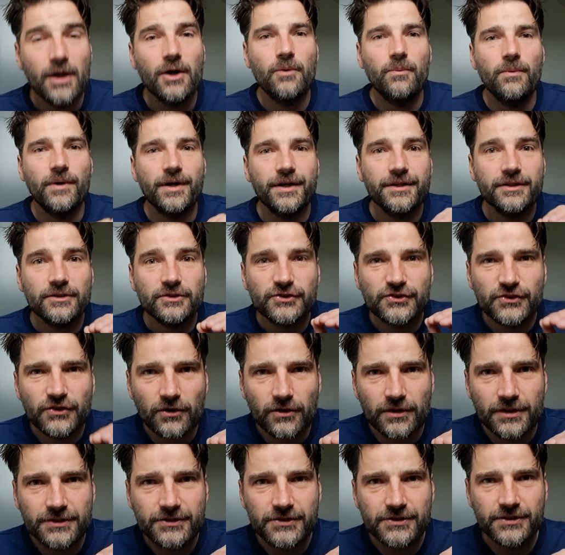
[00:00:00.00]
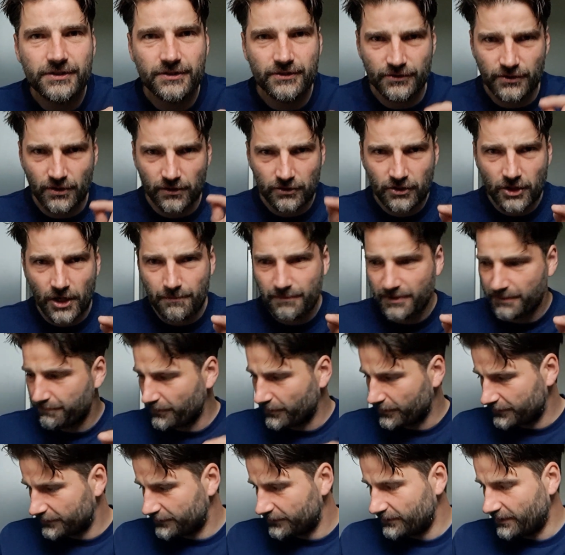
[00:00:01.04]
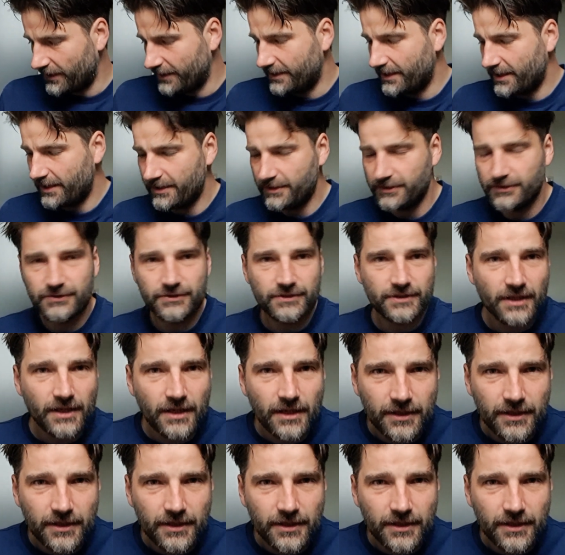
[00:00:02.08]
where you store your comic books, and that is